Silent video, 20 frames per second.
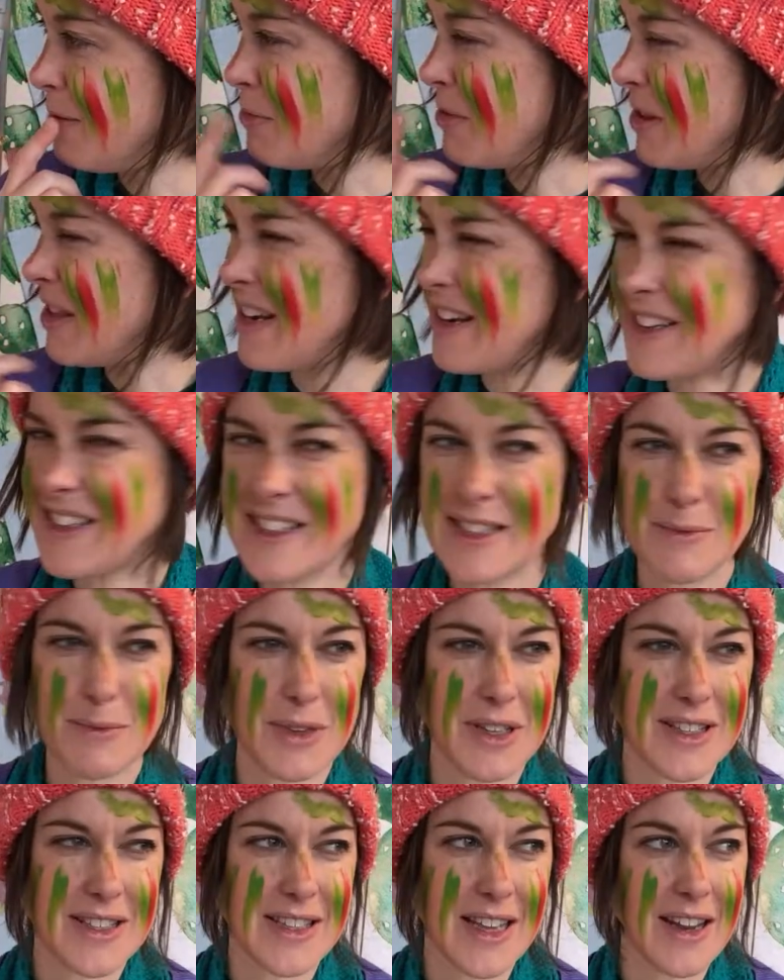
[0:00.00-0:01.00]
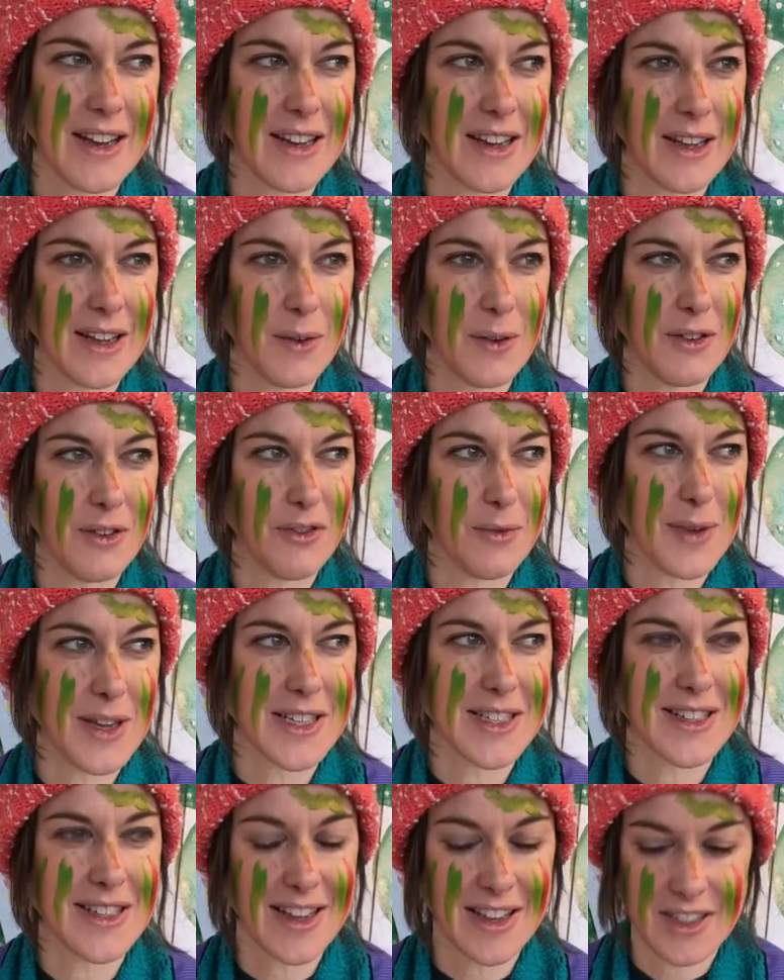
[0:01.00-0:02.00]
but then I'd just be sending you
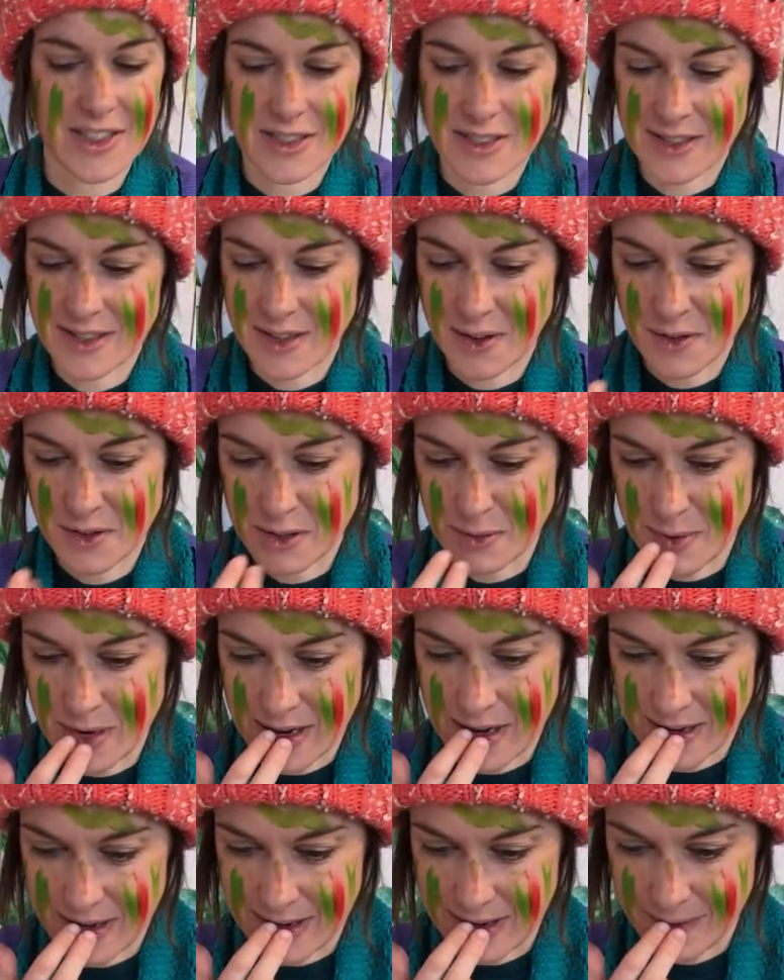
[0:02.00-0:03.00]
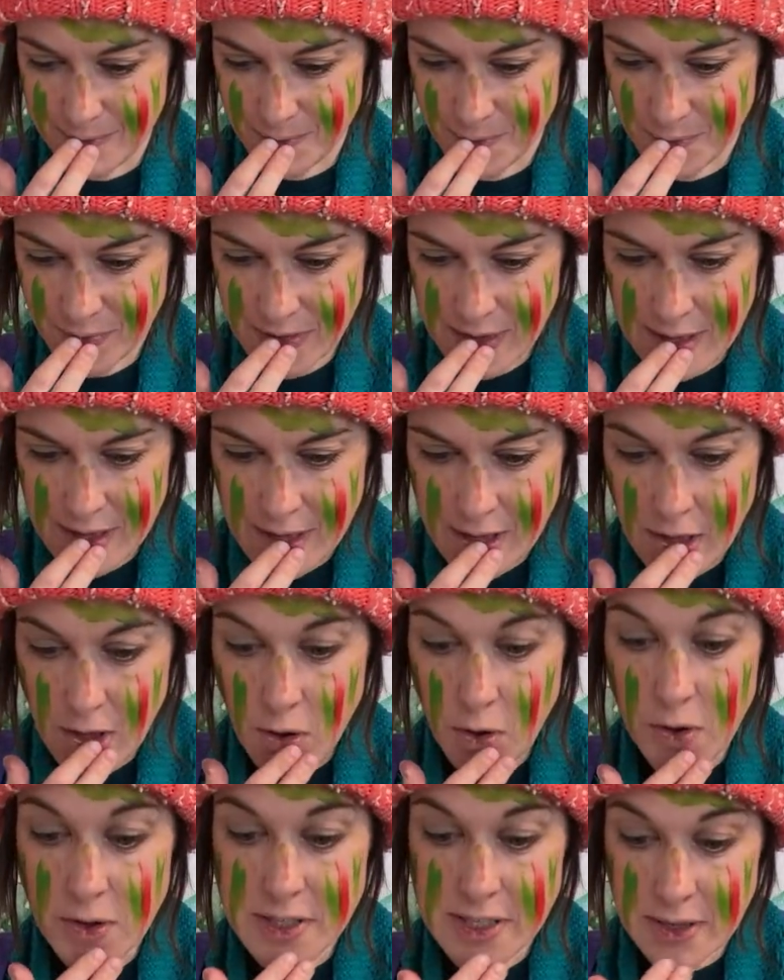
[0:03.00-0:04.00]
information that I just told you about, I don't know.
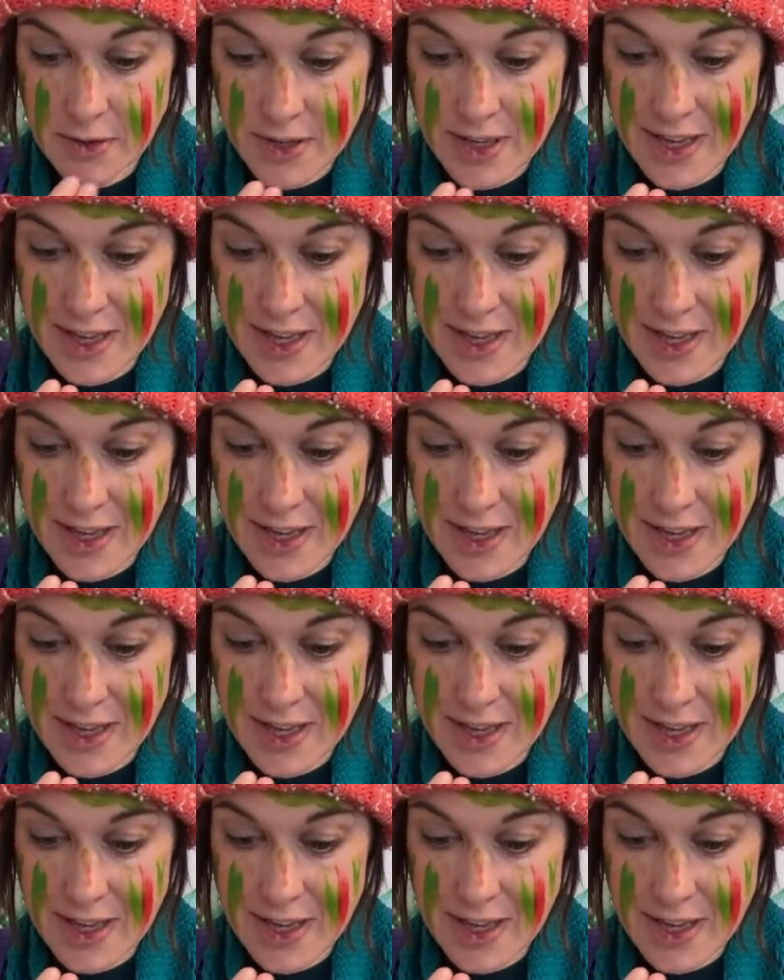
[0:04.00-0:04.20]
Also,